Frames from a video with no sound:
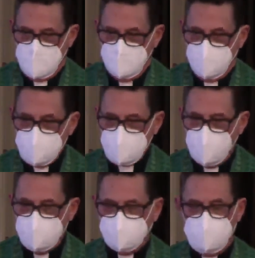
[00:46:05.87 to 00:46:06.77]
There is a
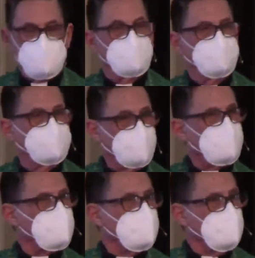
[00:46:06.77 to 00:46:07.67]
way for us to
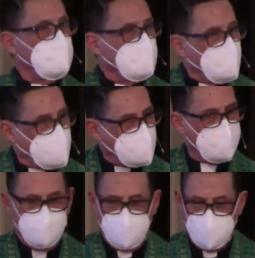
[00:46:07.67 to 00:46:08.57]
function in
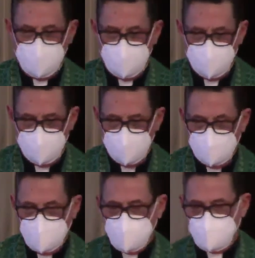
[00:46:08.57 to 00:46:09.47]
harmony
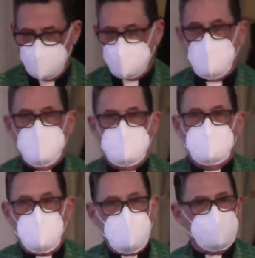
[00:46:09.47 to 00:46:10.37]
as a society
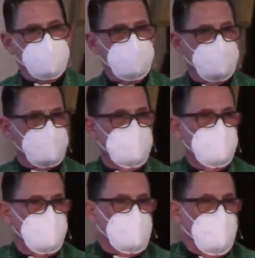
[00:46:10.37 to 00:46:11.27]
rather than
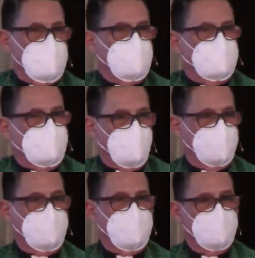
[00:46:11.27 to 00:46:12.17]
disintegrate from within.